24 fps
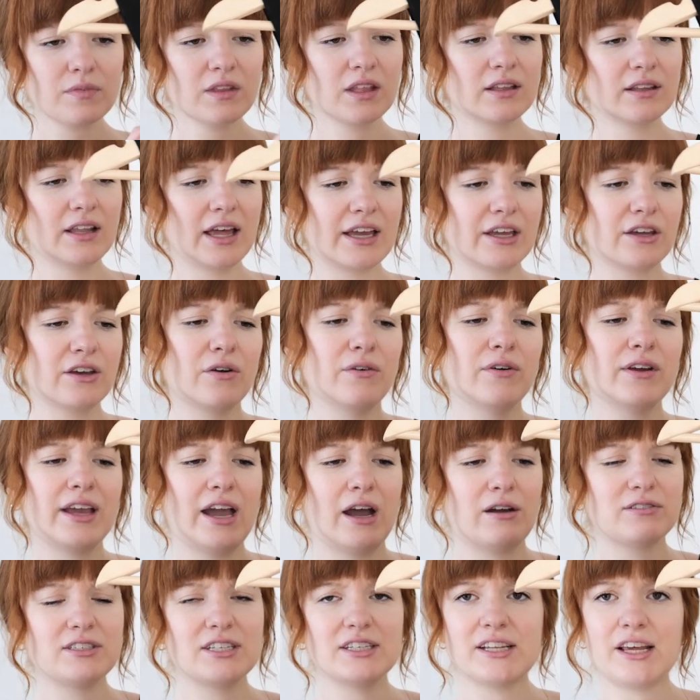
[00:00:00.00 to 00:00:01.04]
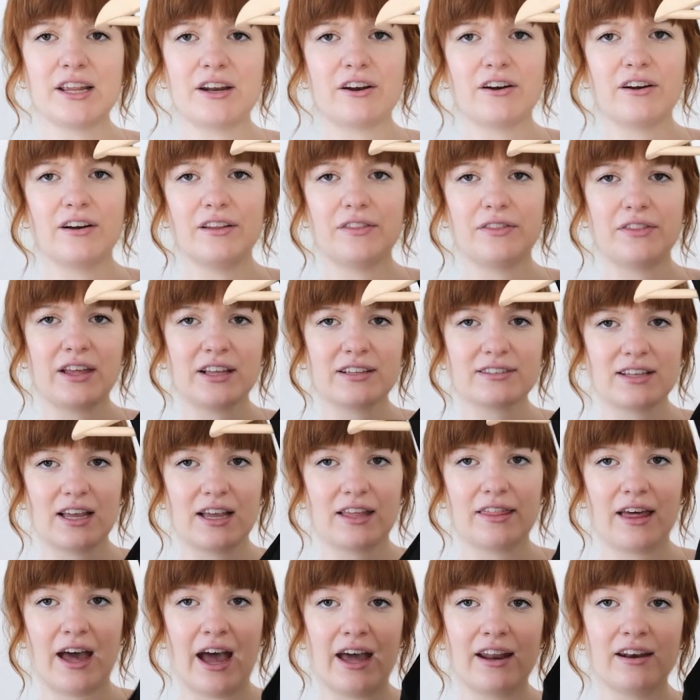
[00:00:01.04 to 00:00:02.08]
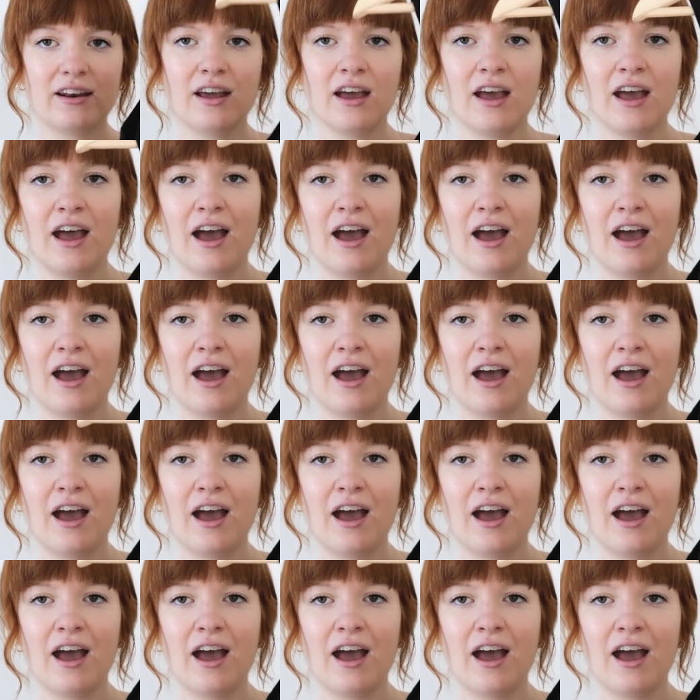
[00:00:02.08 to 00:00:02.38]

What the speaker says: Like going out to dinner and things like that,